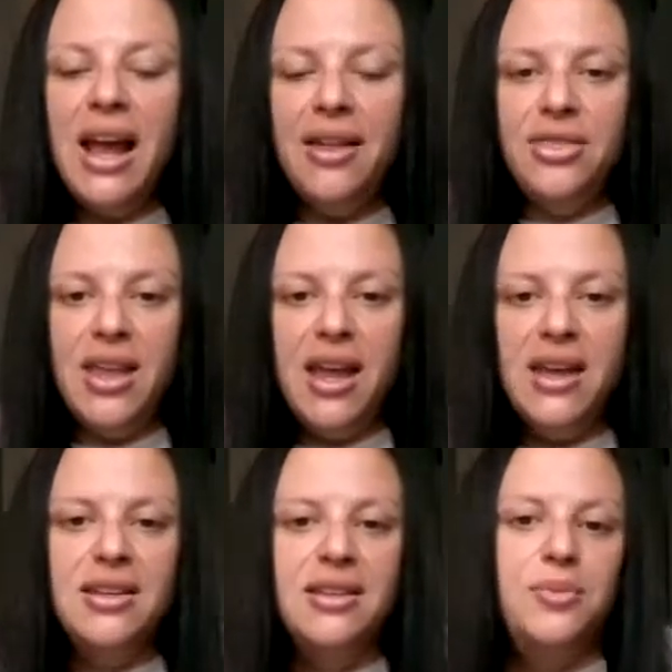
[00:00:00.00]
And
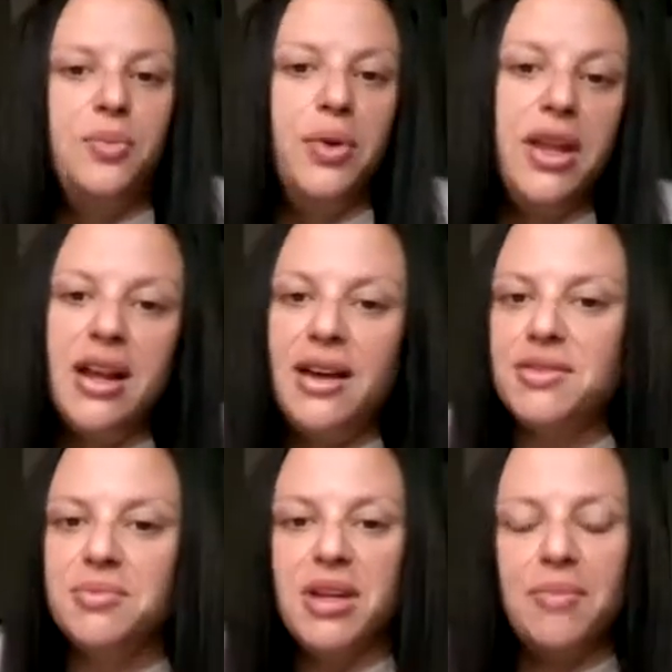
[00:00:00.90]
then we can have
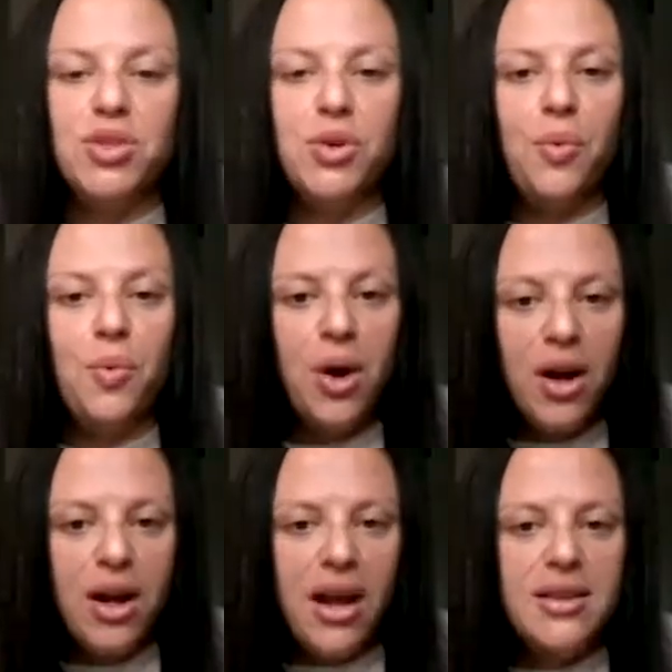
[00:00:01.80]
some time to work
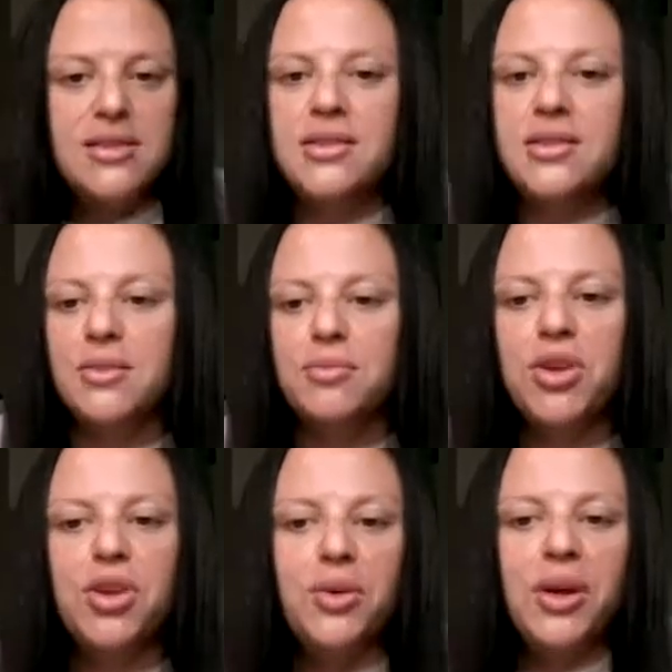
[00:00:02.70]
and some
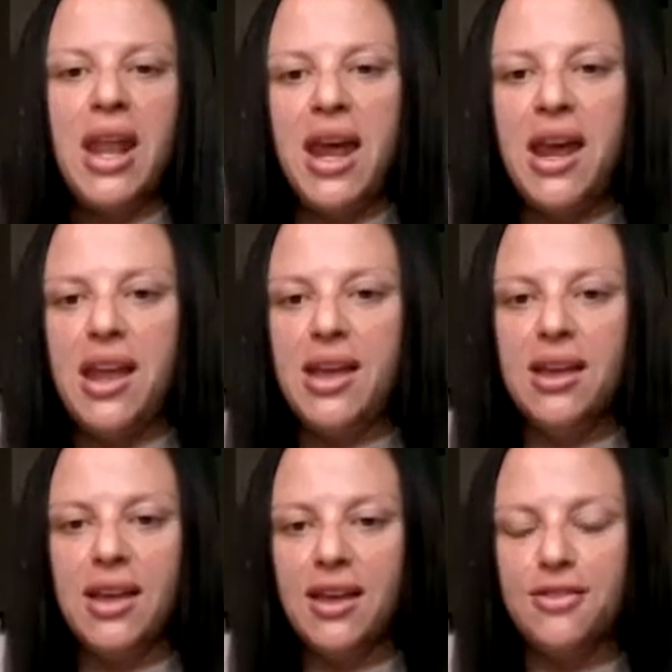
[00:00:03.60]
Q&A
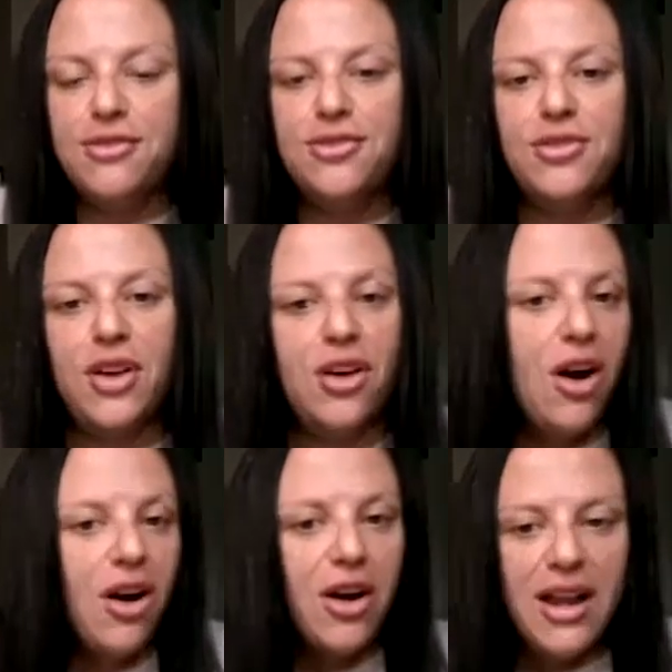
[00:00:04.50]
if there
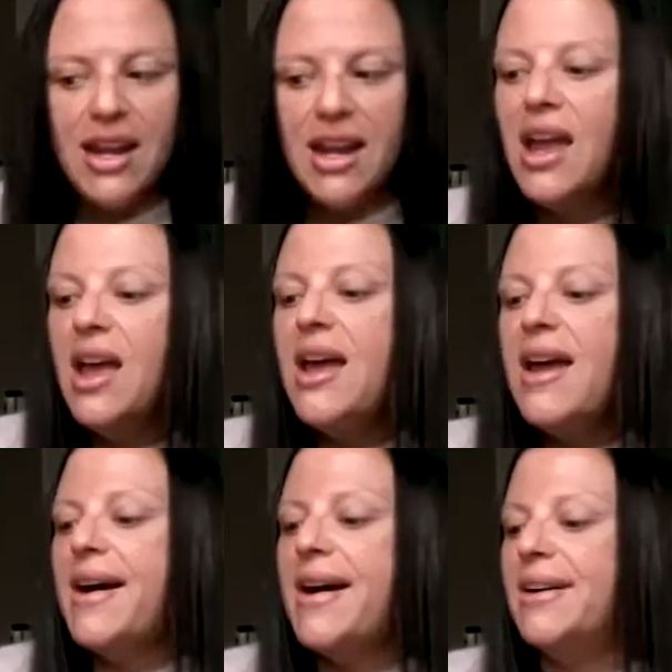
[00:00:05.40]
are any.
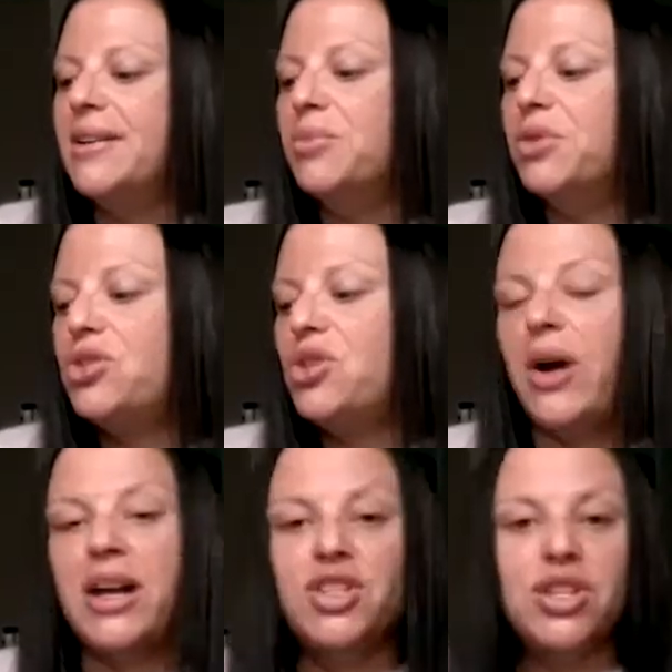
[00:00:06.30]
So
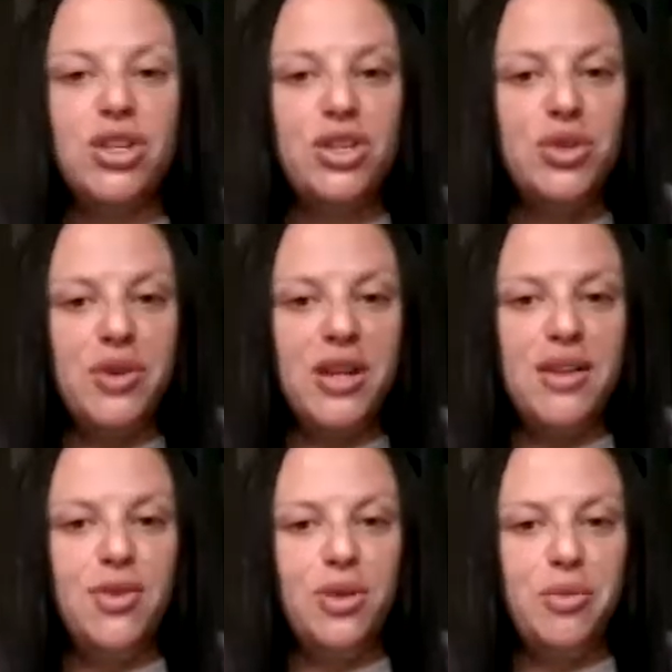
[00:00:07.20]
I just also want to
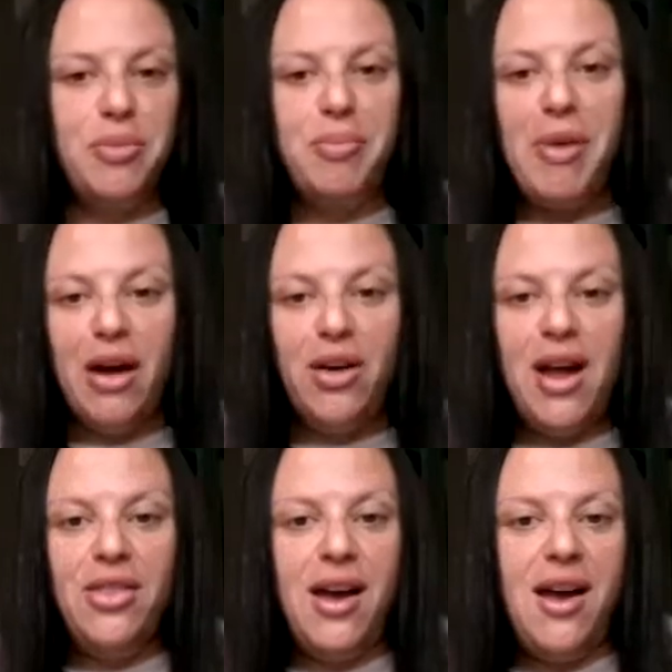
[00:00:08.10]
give you a little bit of
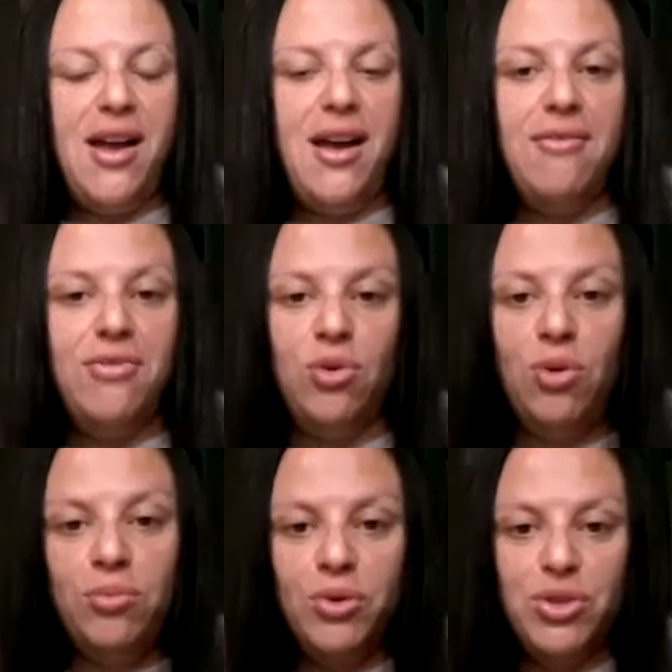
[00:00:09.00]
background that I have an
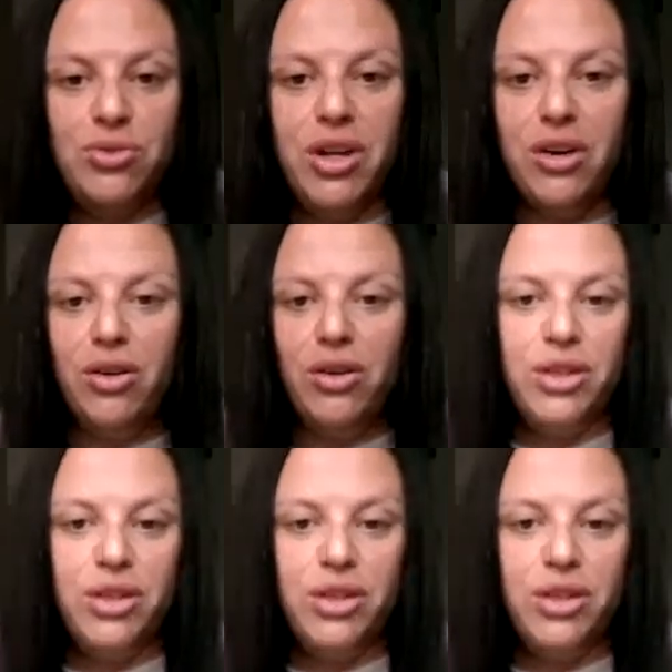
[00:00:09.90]
almost 3-year-old.